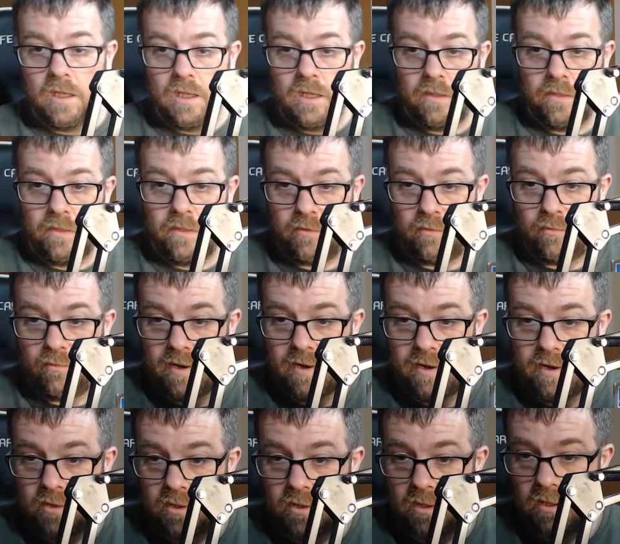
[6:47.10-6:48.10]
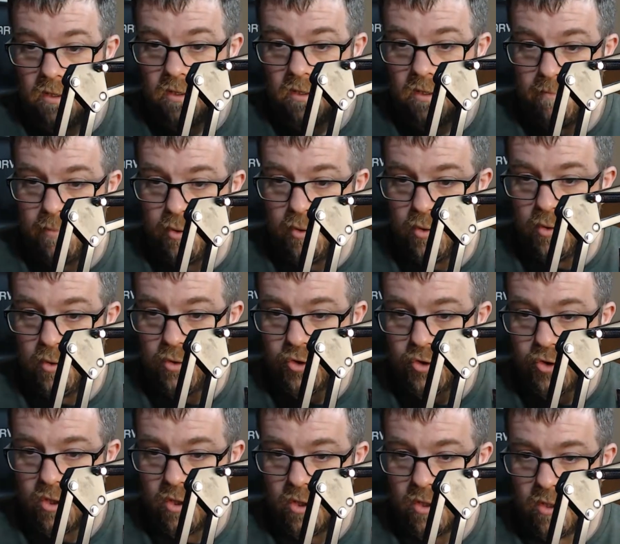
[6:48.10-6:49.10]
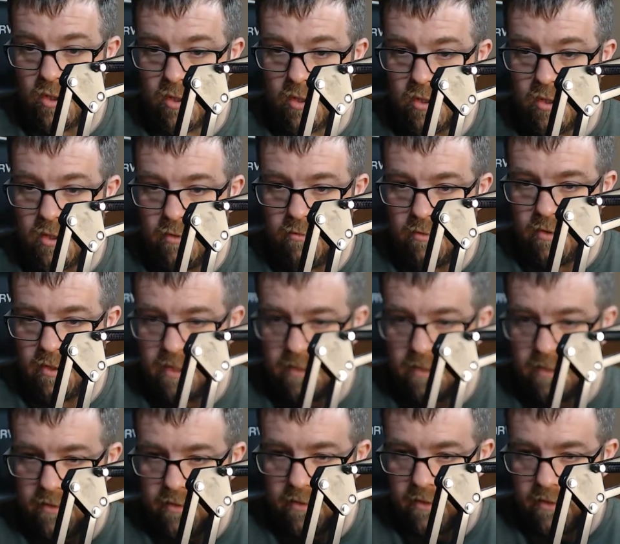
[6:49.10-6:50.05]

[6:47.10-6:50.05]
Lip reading: the Revel Porsche Carrera